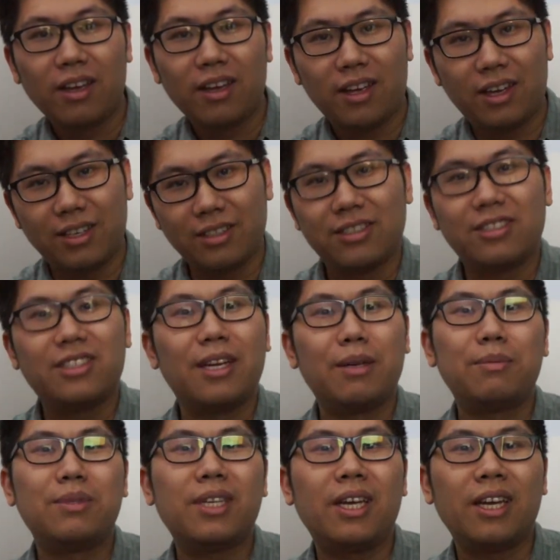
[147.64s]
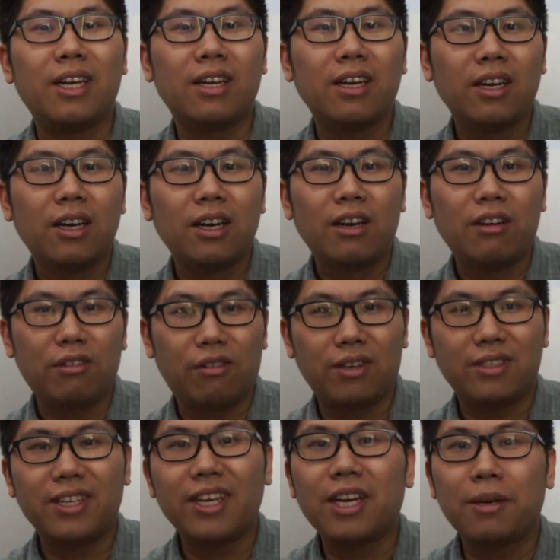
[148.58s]
And same thing for
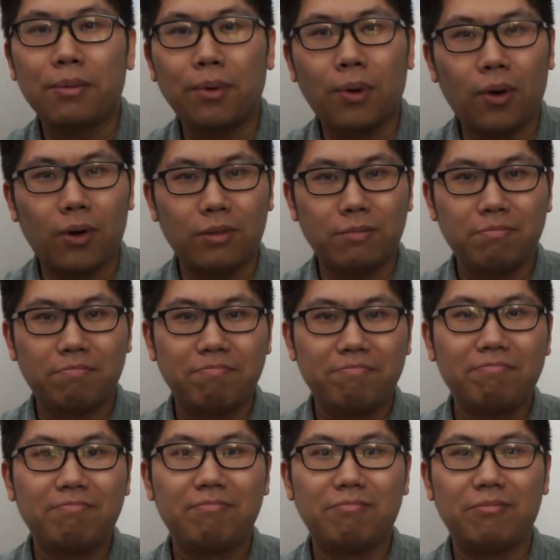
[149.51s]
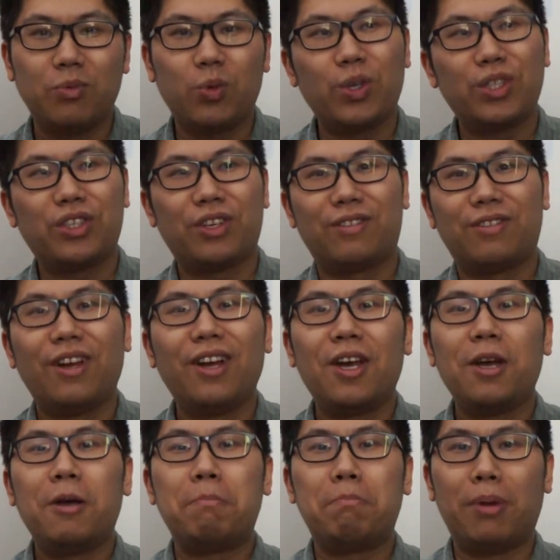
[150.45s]
Singapore, which are
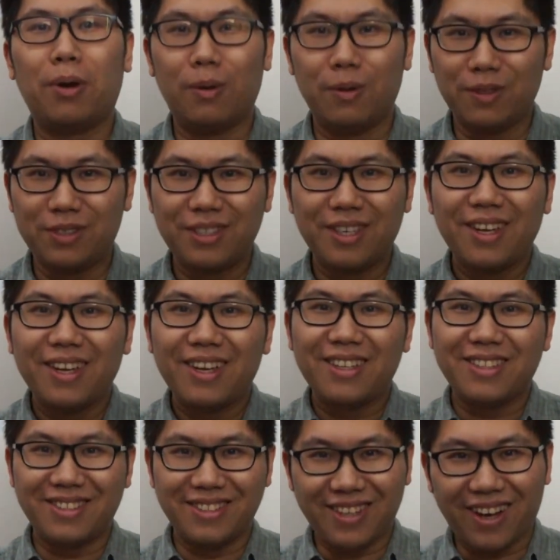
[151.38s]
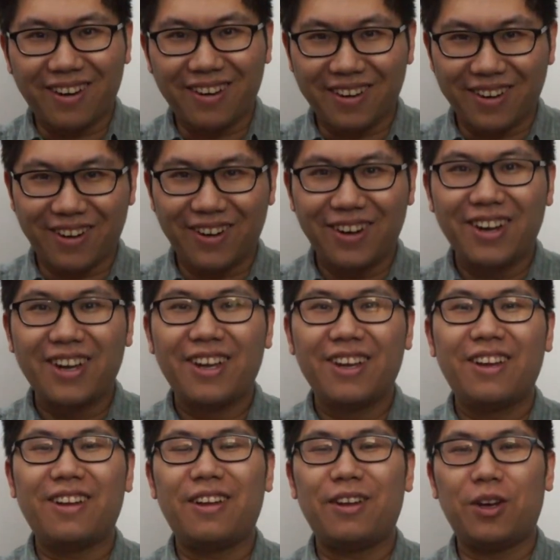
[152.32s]
both dollar
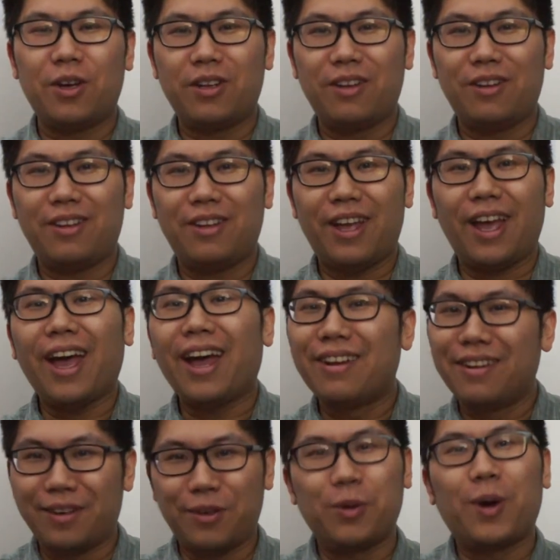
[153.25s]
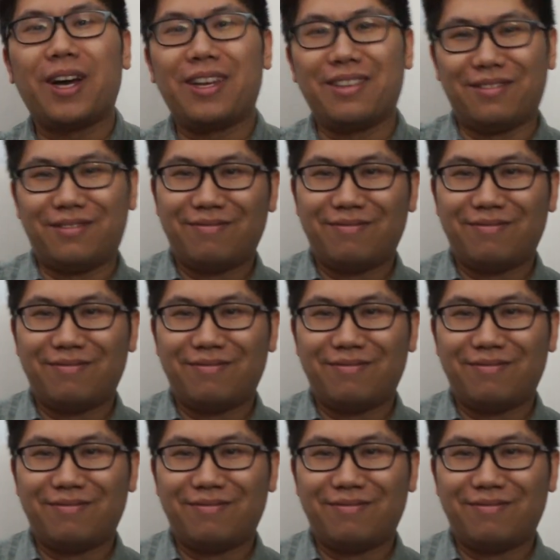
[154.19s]
and a yuan.